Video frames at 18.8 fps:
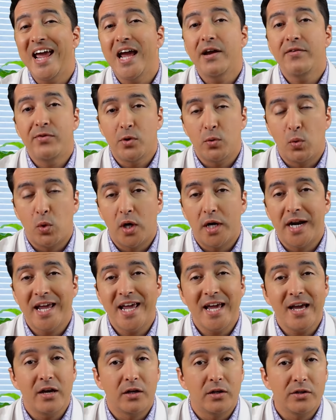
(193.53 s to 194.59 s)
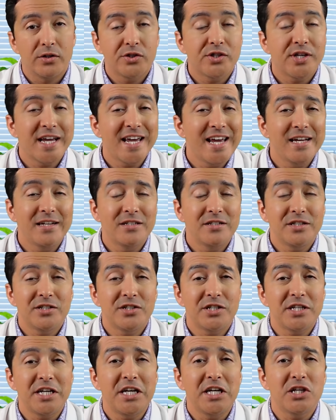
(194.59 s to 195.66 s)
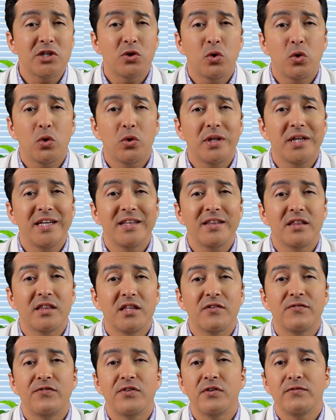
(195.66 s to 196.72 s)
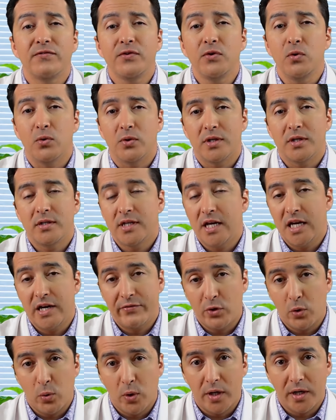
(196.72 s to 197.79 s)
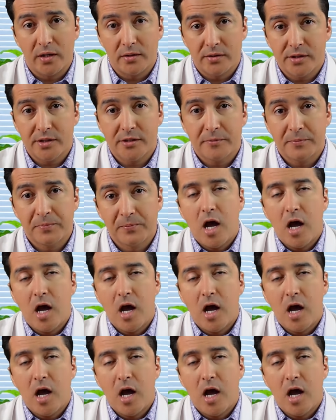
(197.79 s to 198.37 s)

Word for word: everyone else and just eat totally different food than everyone else.